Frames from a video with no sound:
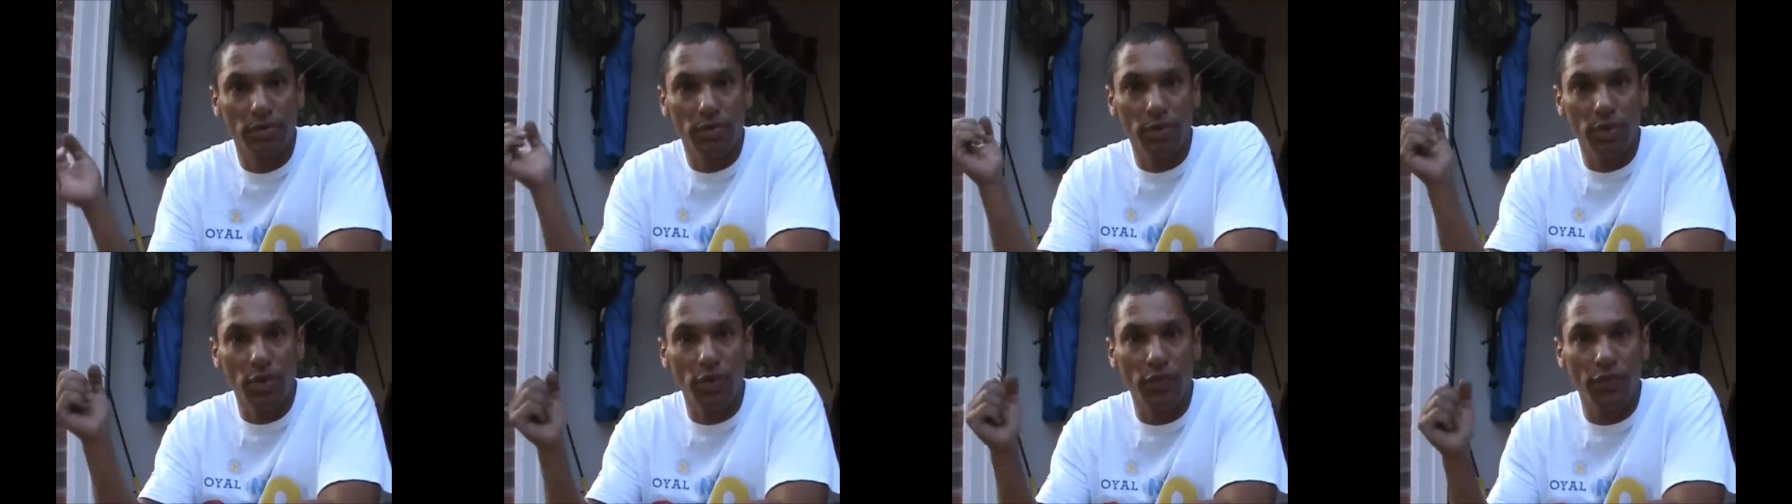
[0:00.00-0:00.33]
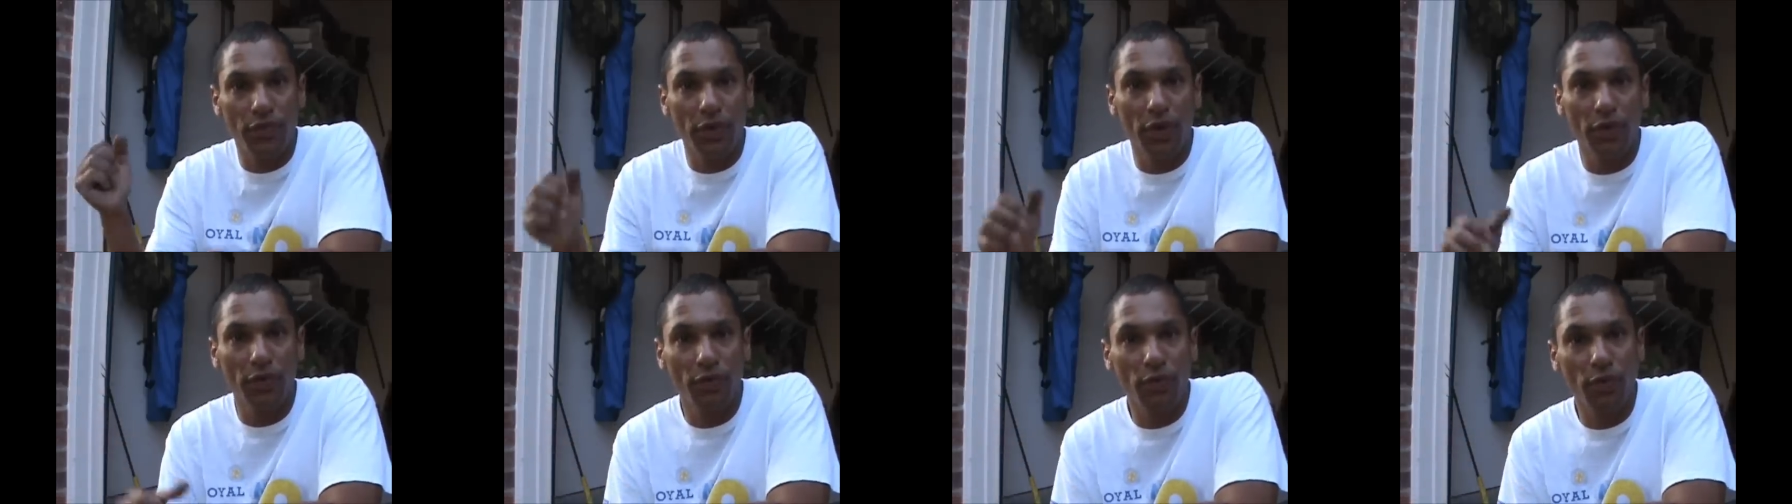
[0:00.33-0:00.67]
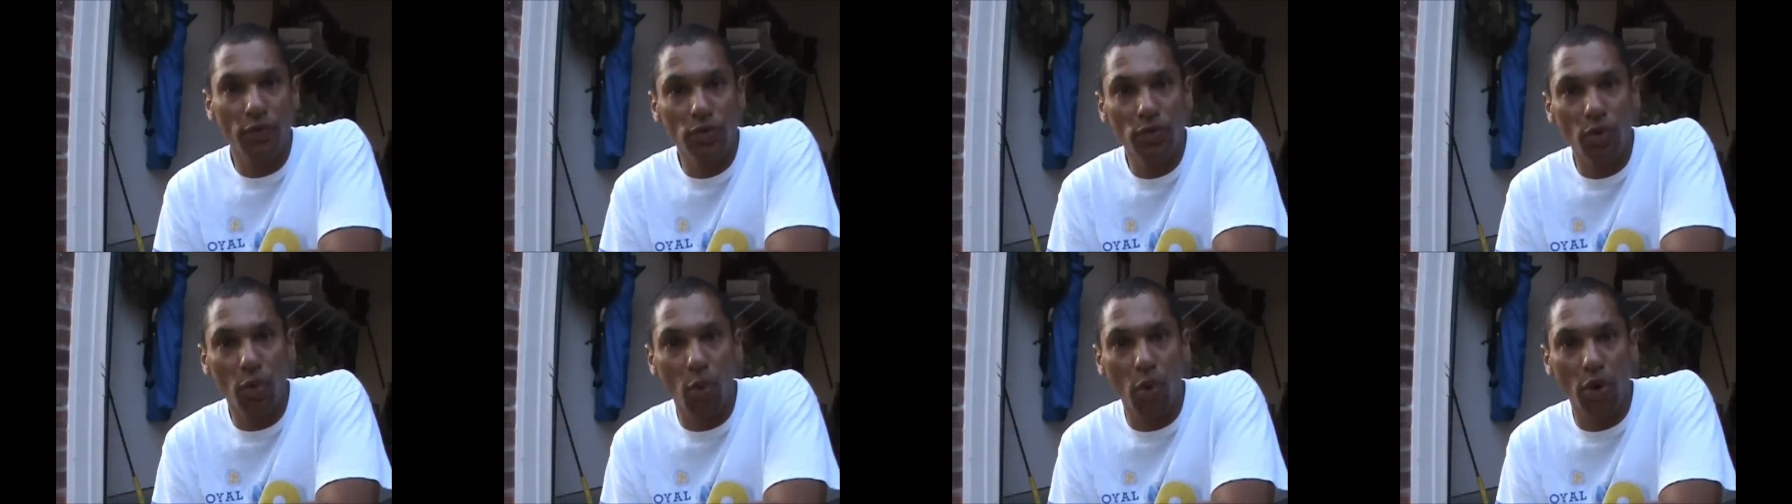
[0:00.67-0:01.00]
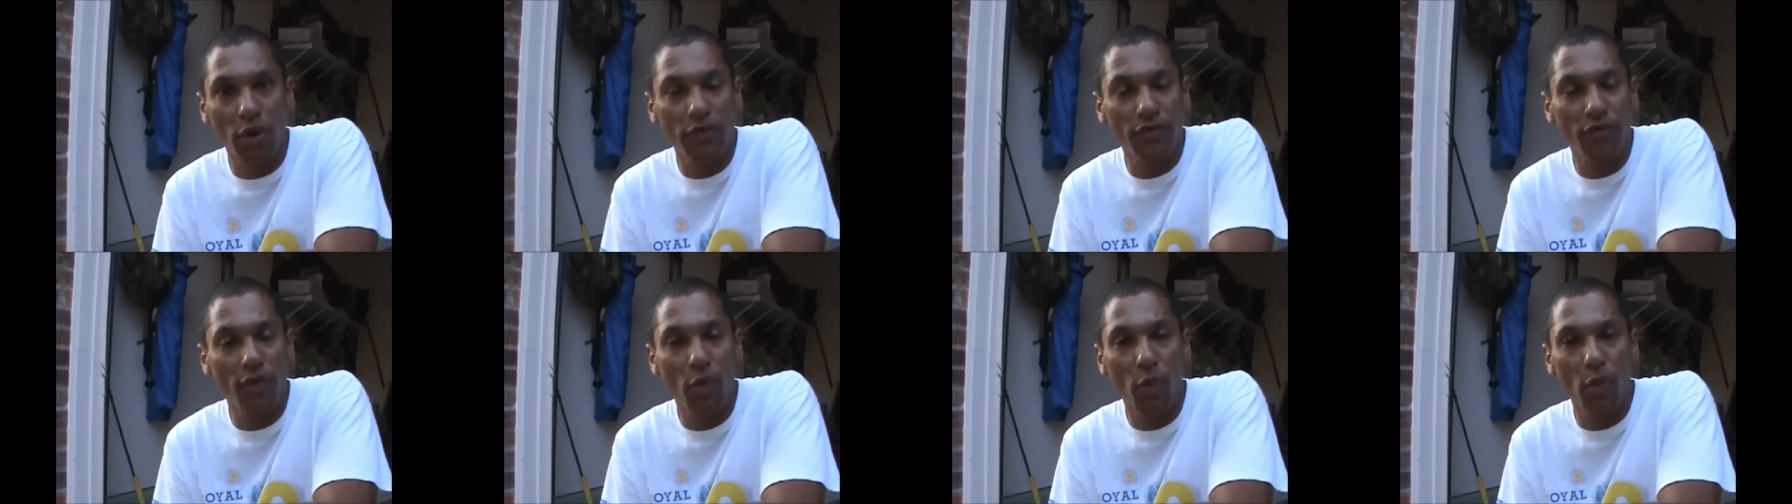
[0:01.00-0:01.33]
when you fill the
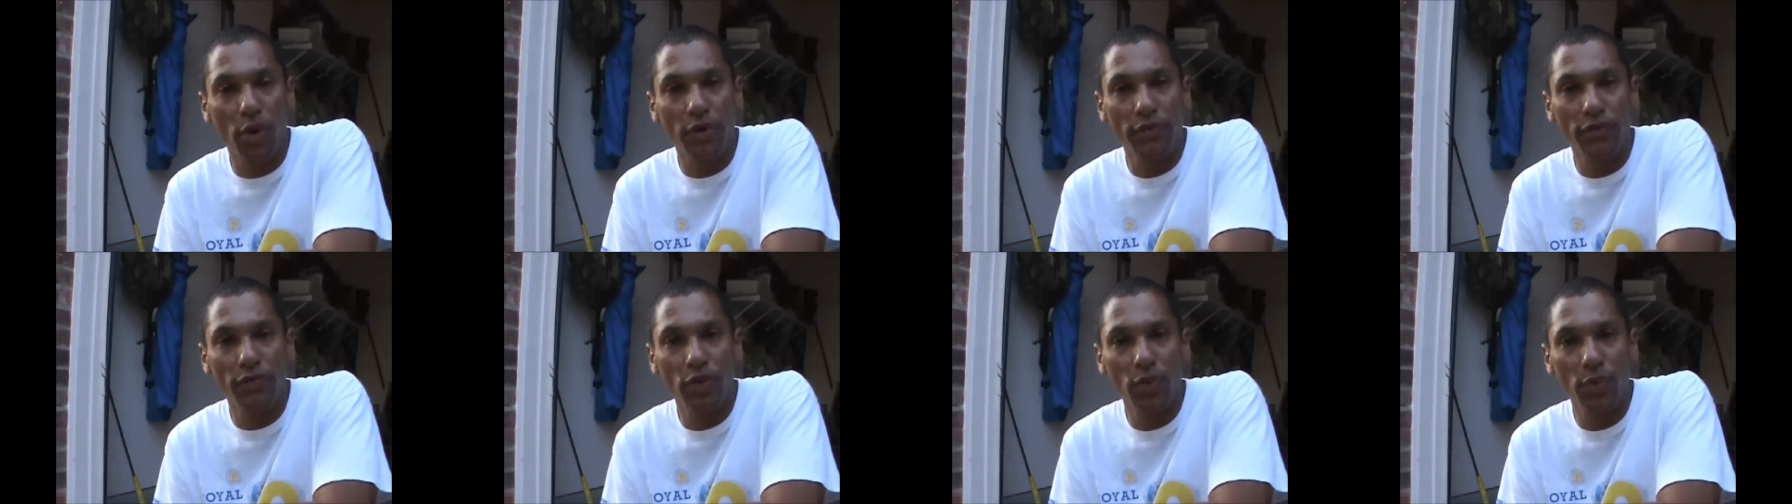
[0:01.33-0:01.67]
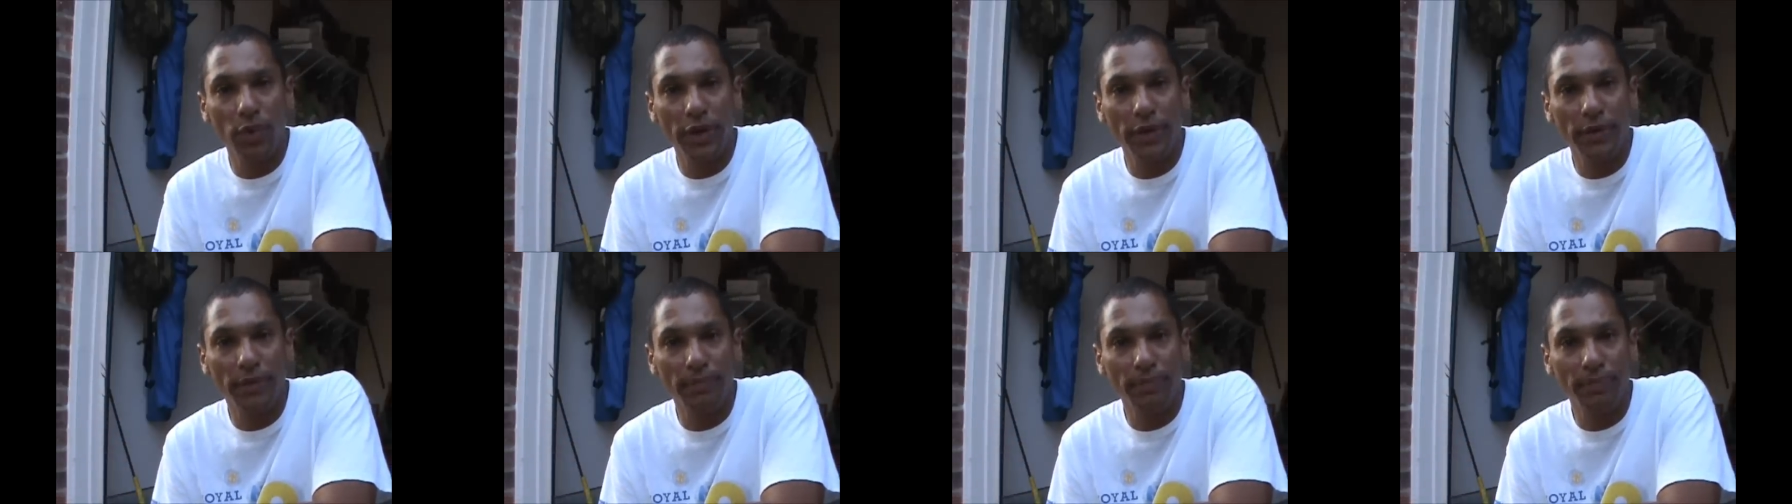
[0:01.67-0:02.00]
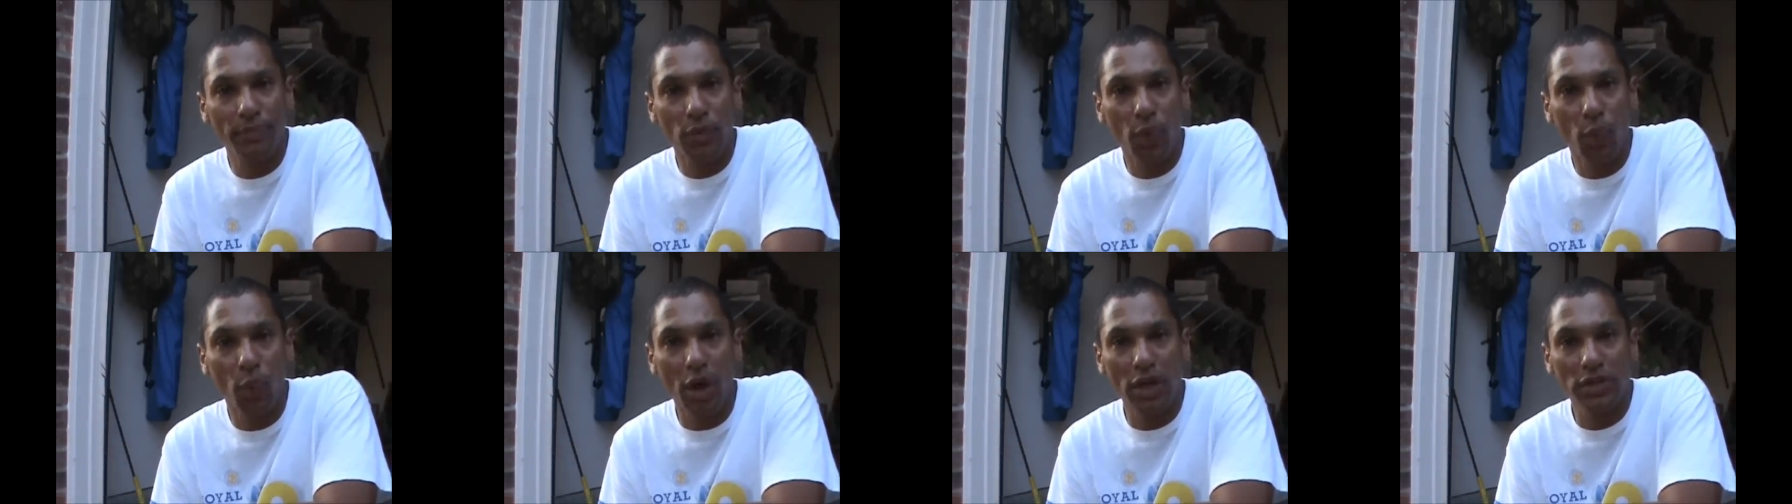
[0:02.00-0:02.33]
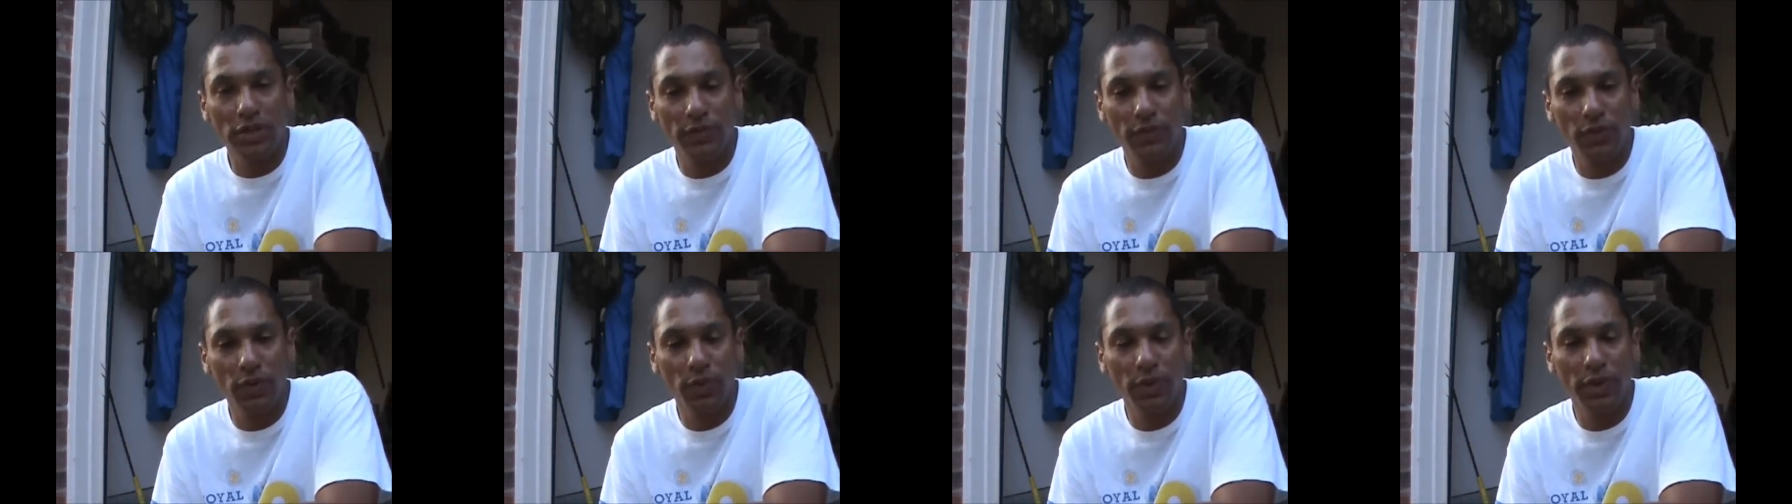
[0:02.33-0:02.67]
water for water fluid,
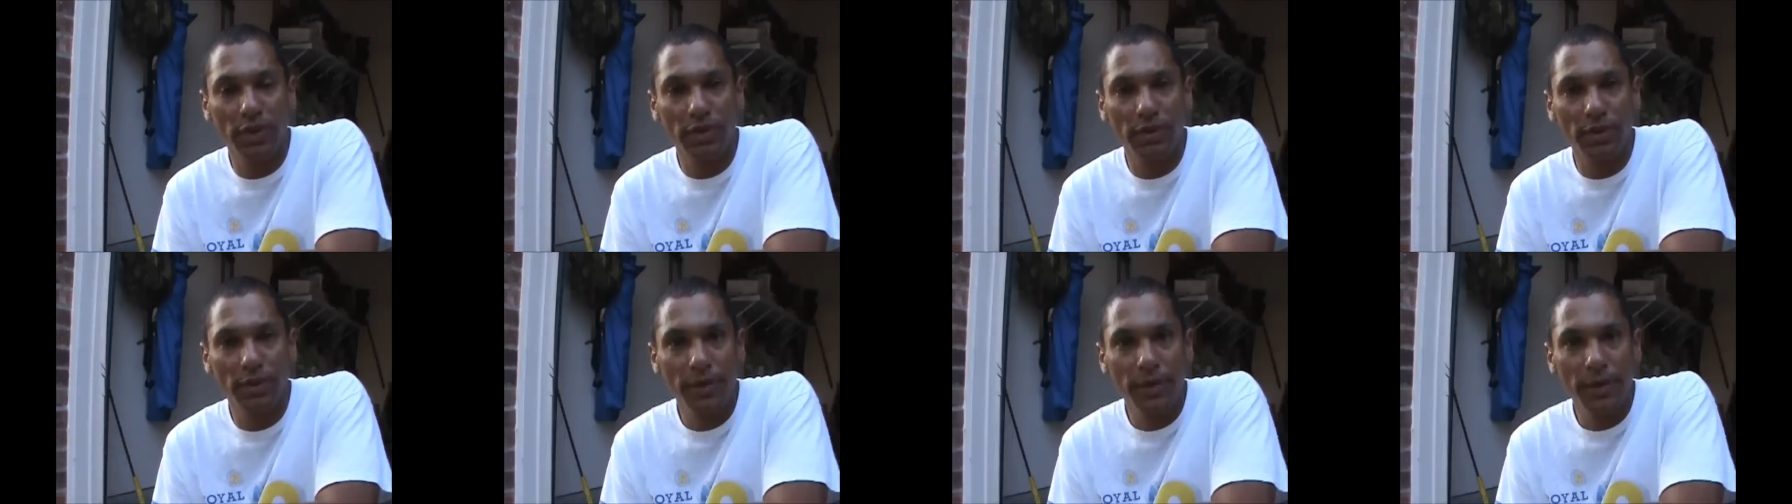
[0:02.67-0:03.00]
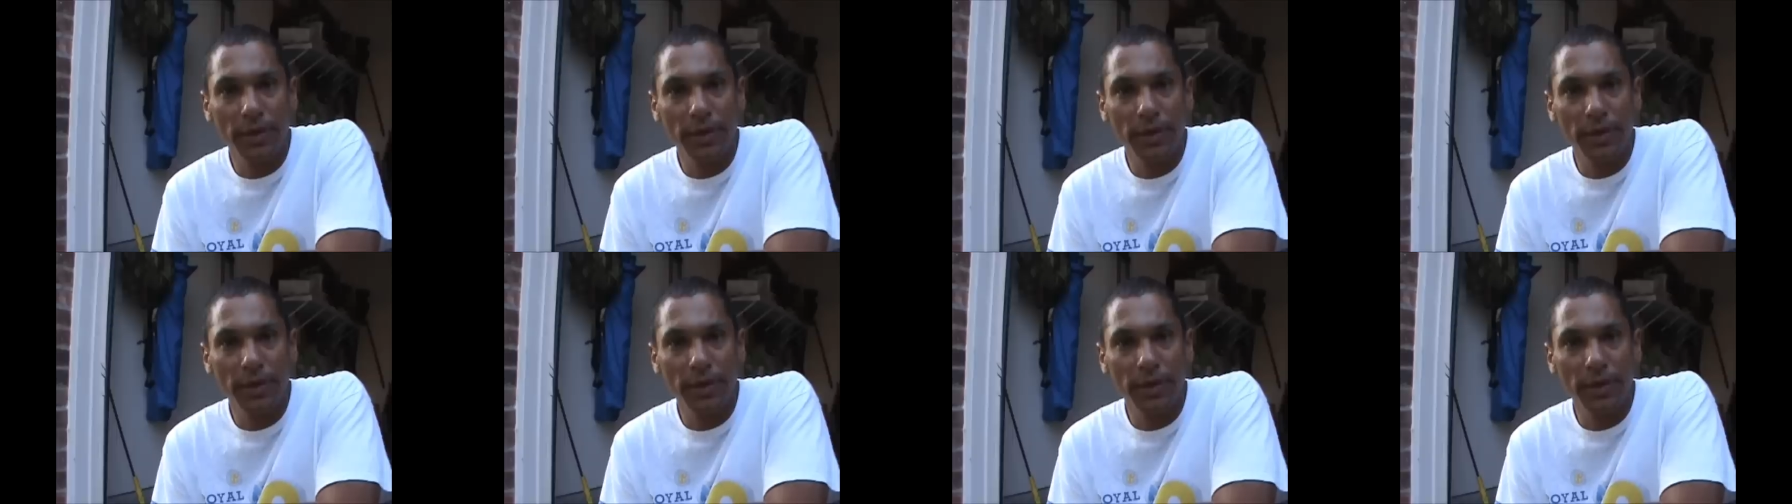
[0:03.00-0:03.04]
washer fluid,